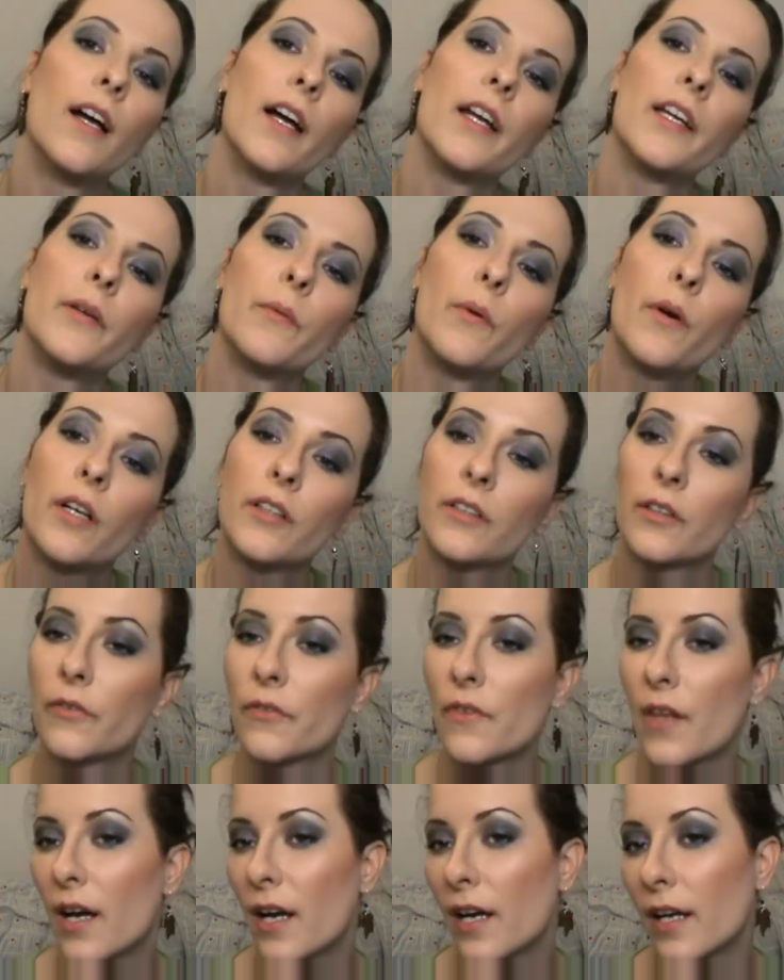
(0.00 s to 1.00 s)
And he worked
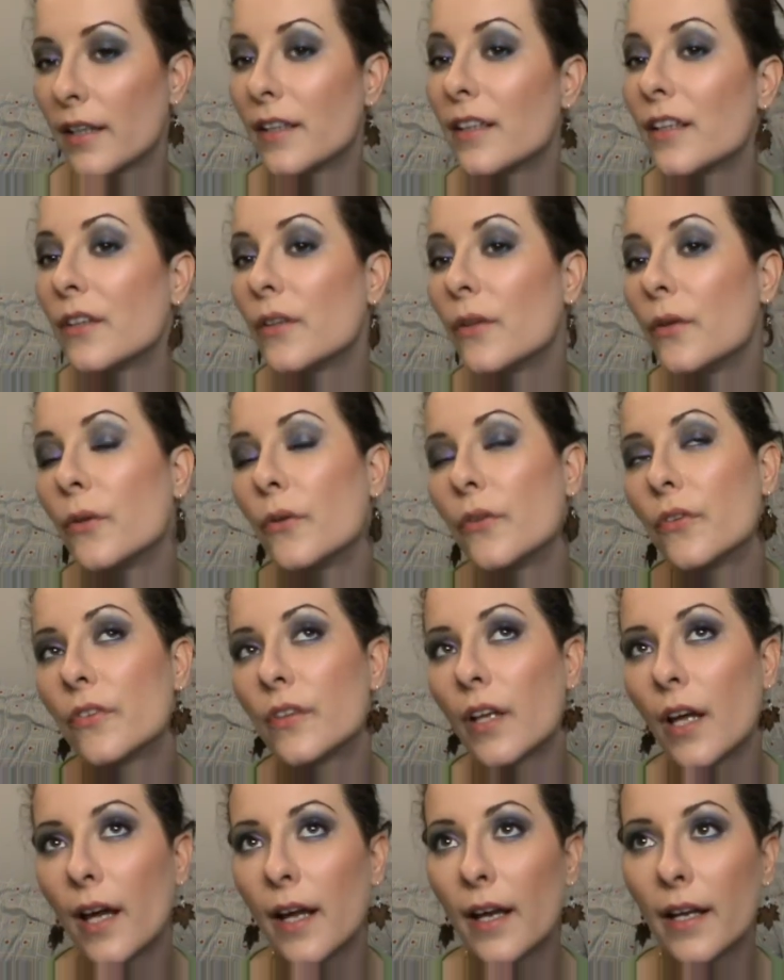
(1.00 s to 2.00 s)
off that, and he
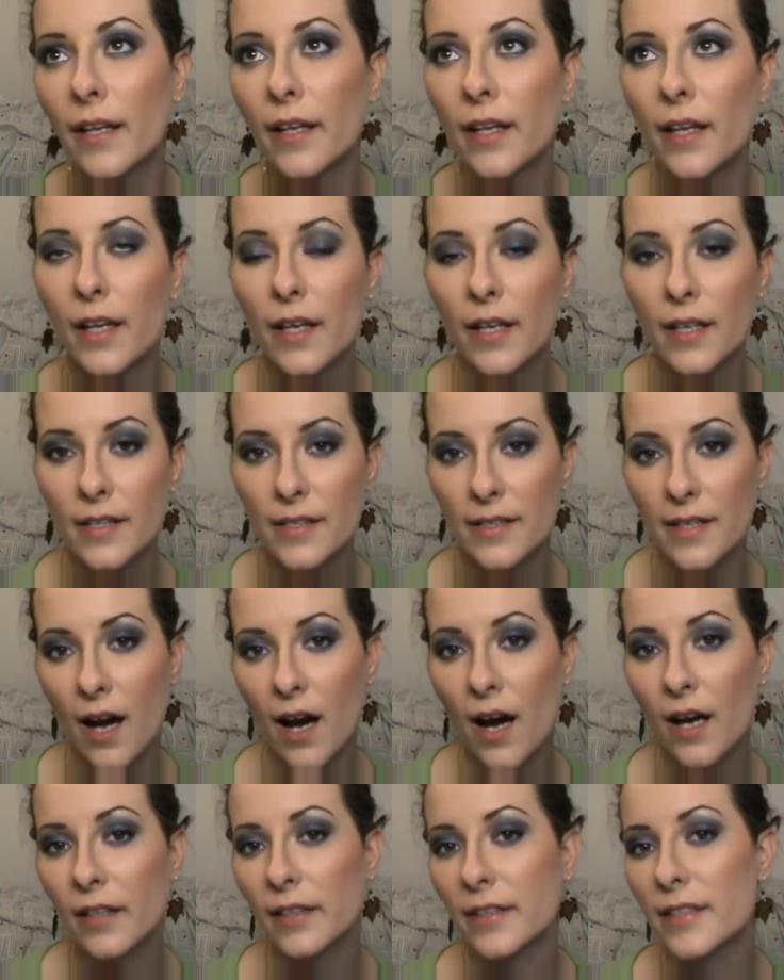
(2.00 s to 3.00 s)
used a
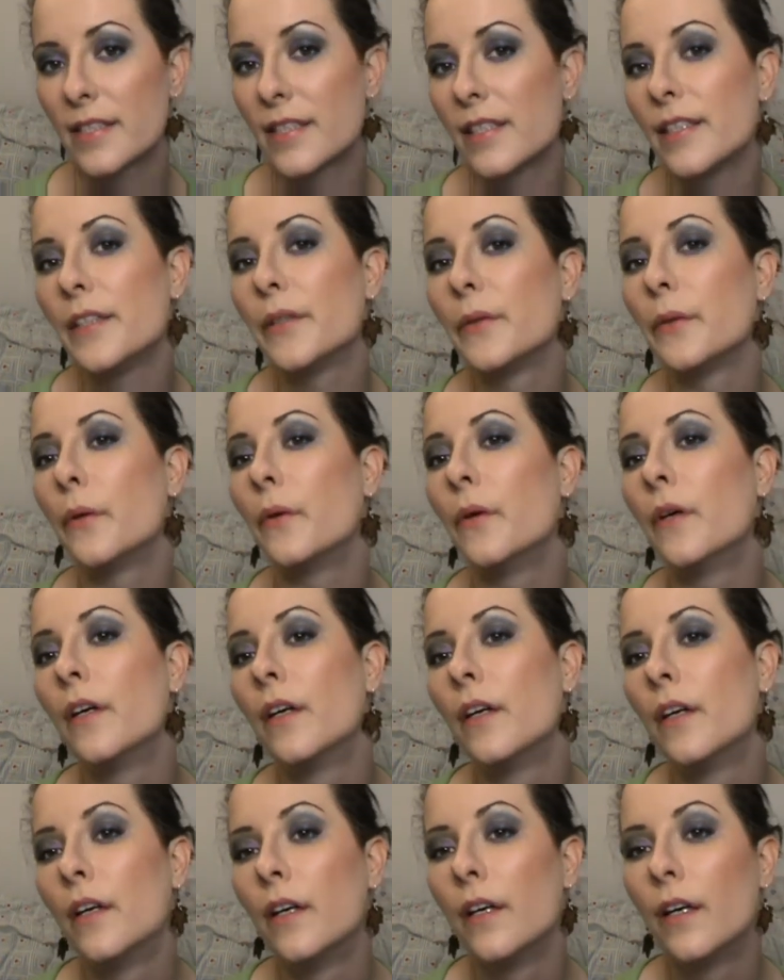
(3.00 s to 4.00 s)
dark teal
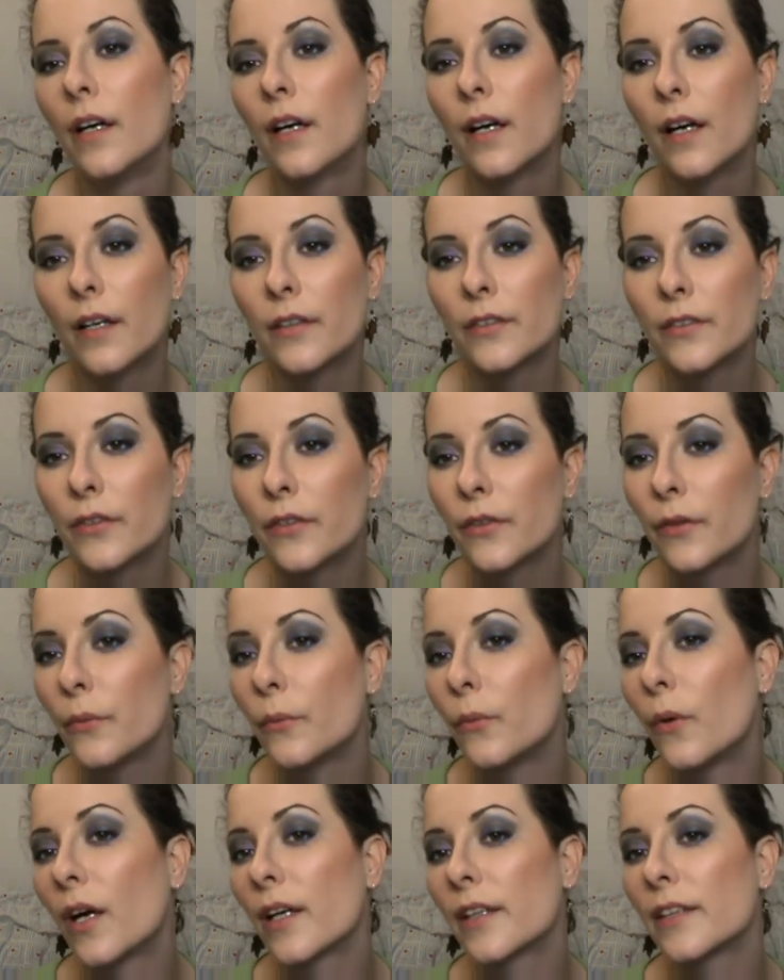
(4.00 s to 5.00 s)

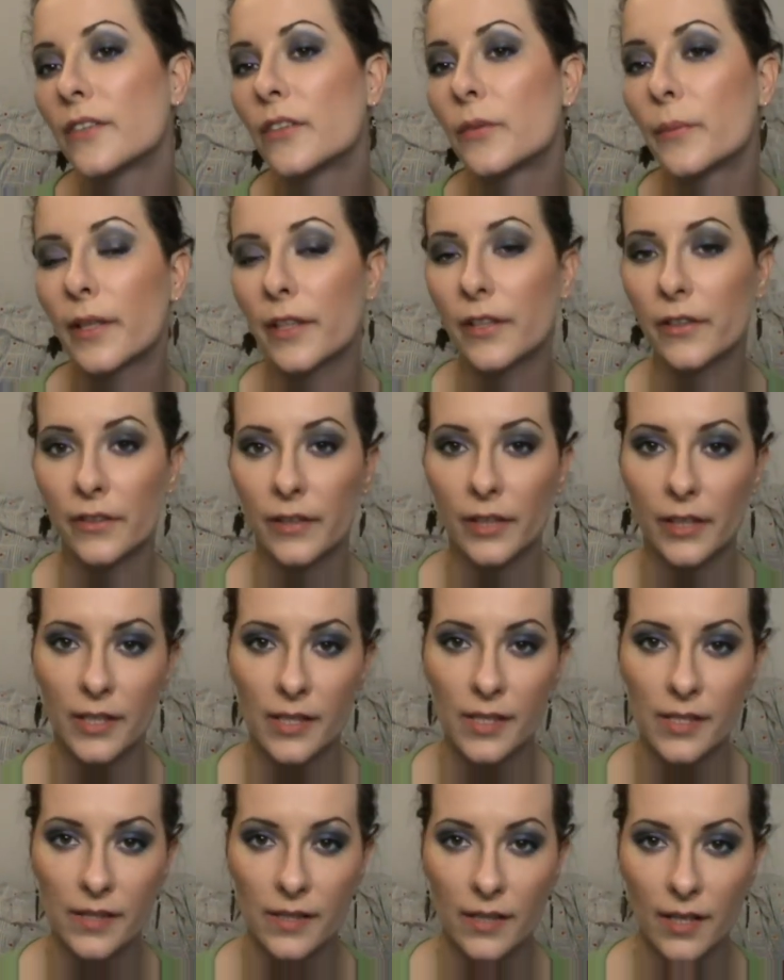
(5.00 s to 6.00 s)
to work into my
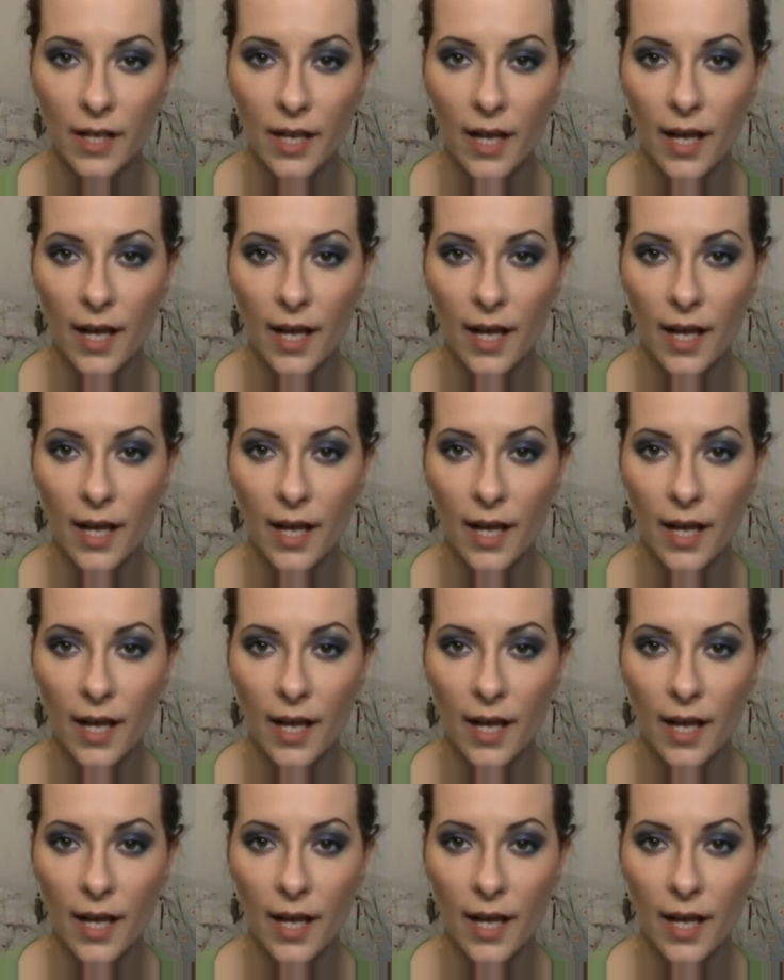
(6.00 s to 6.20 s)
crease.